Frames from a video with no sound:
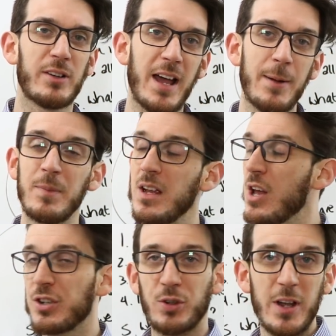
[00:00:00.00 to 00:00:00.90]
okay?
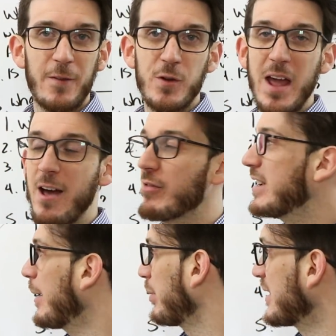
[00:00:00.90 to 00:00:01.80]
So if you haven't
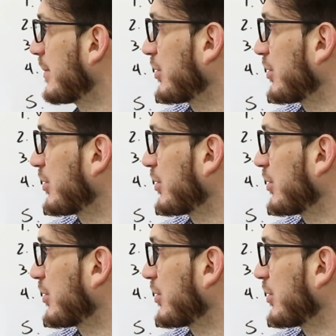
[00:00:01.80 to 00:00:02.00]
yet, please